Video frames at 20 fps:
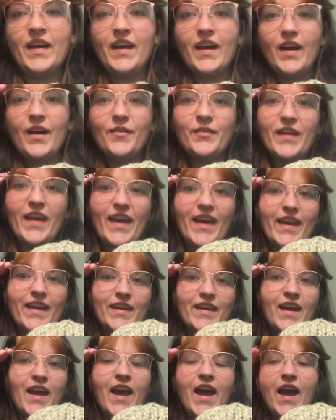
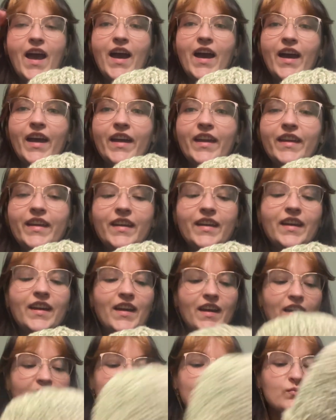Okay, I
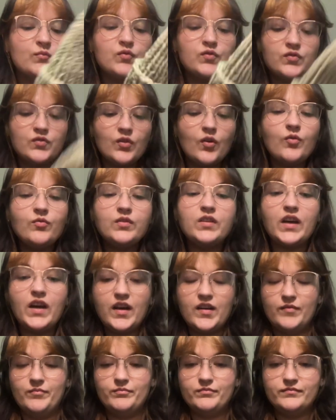am so
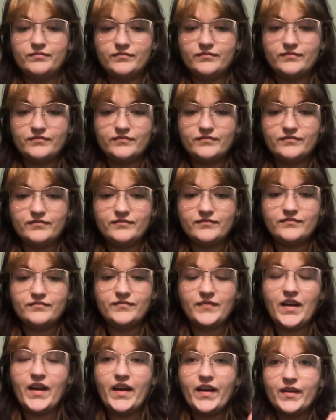dumb.
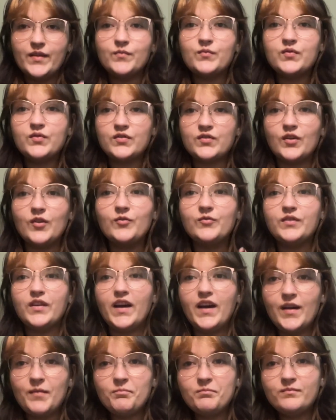I am so
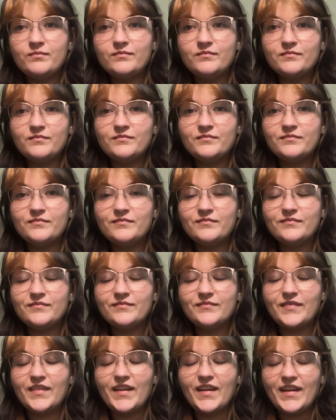dumb.
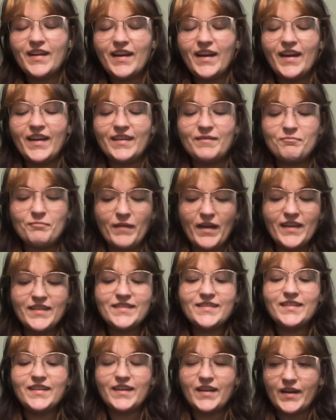I
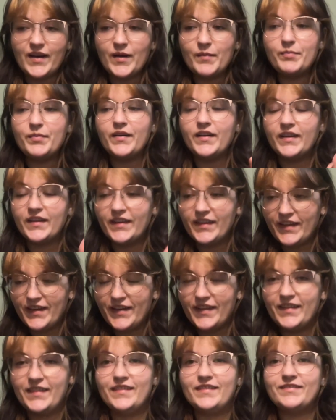messed it up
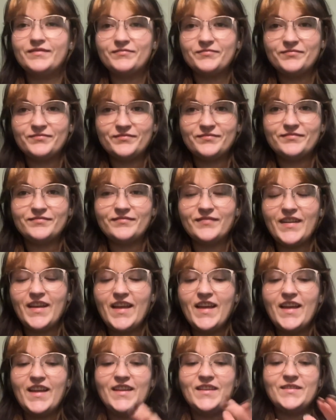again.
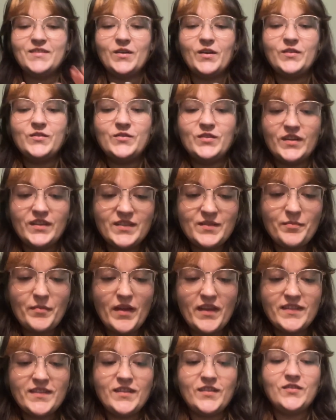So I just
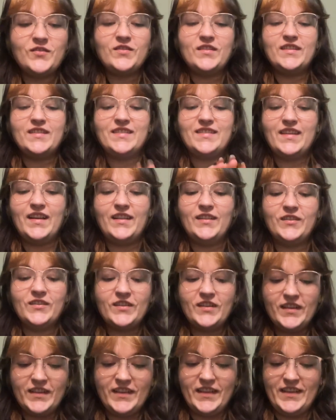messaged the seller
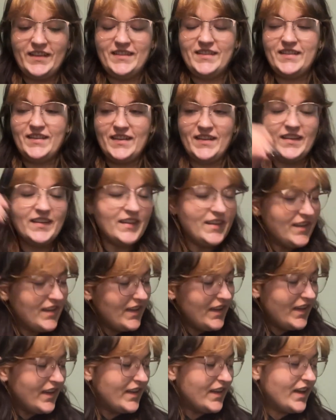on Etsy,
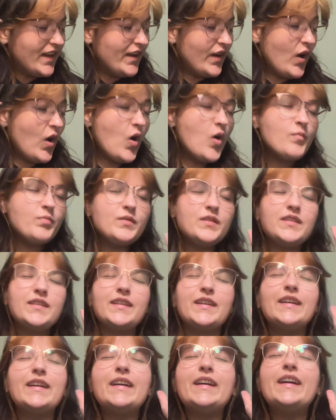and I hope to
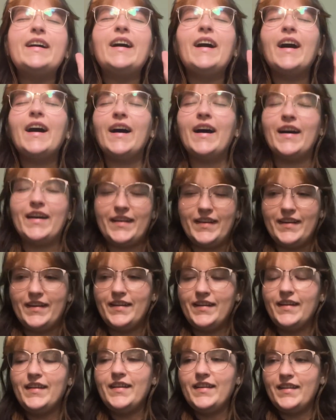God
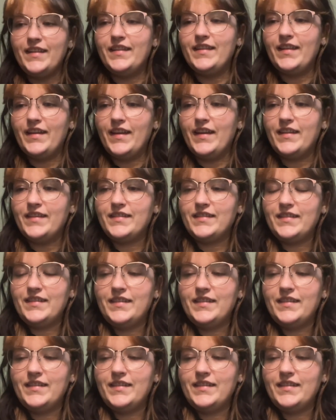that